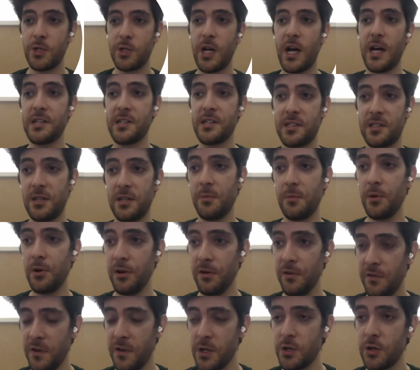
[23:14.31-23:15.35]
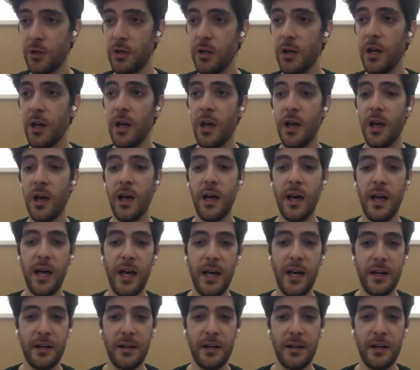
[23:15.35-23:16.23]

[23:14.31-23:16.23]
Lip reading: which has a similar feature.